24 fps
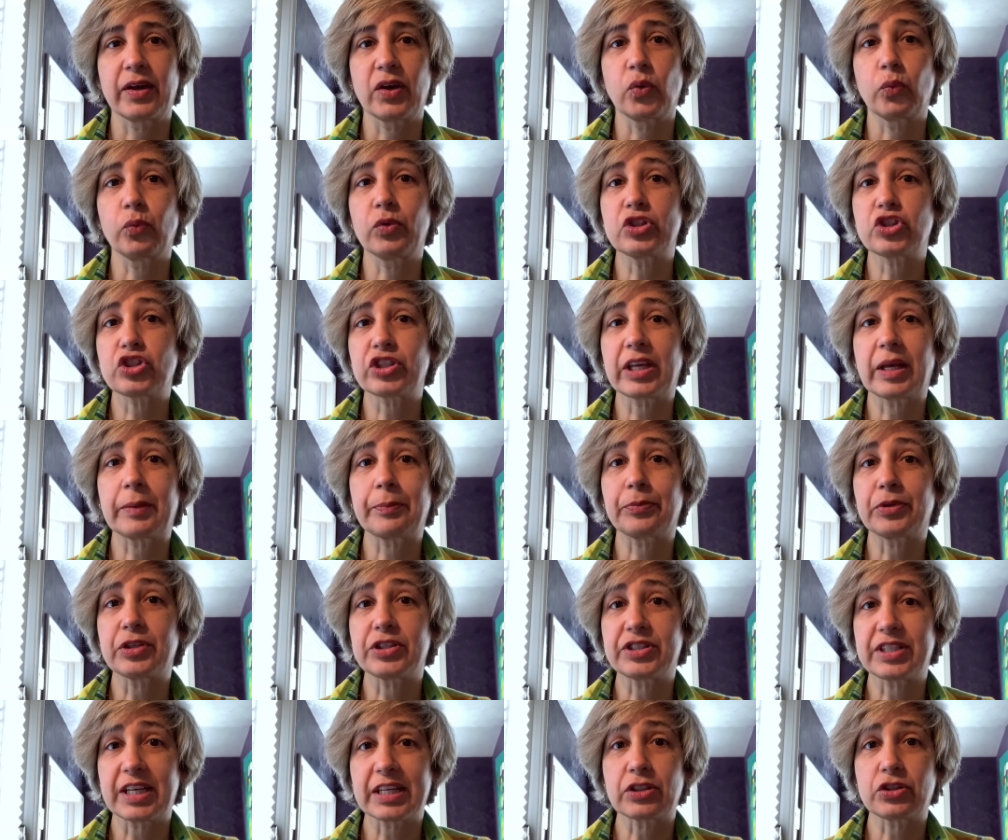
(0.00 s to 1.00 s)
which can
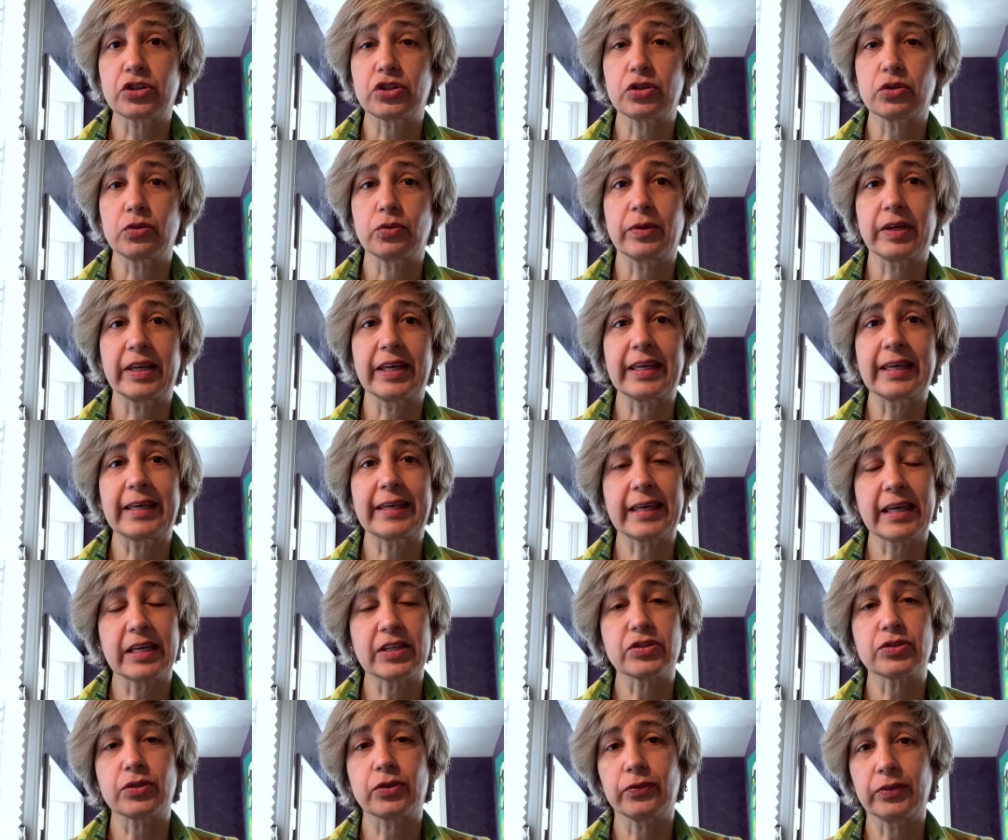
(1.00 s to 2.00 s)
protect you in
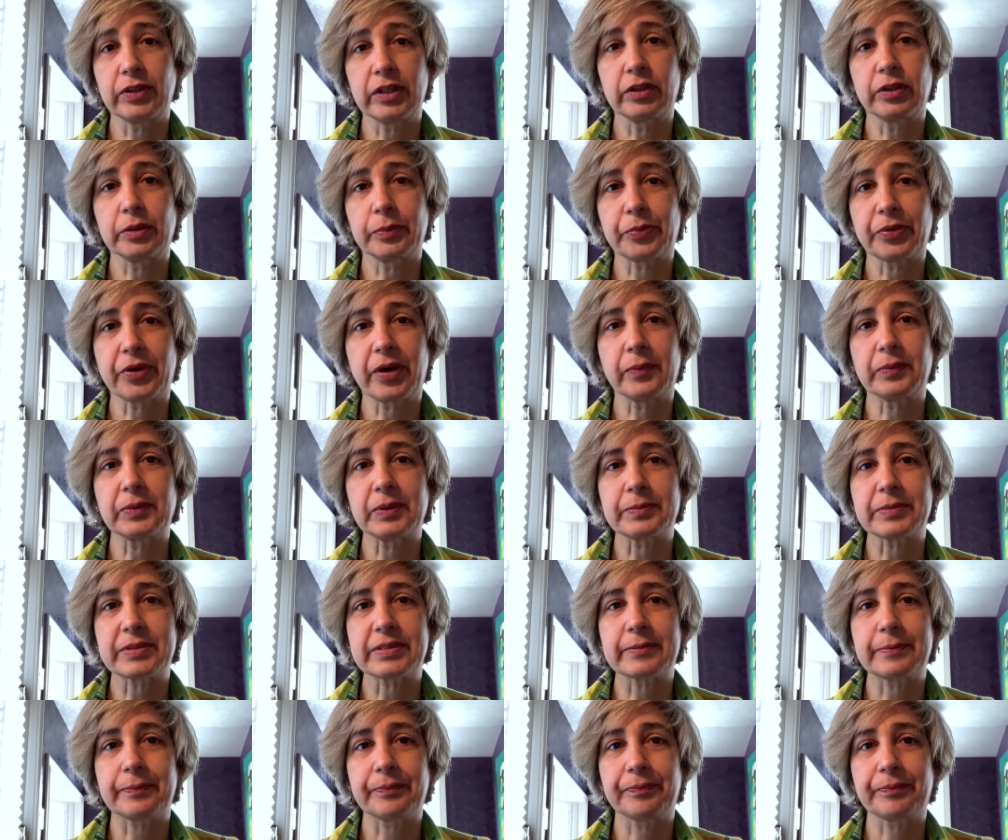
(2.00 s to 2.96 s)
case of legal problems.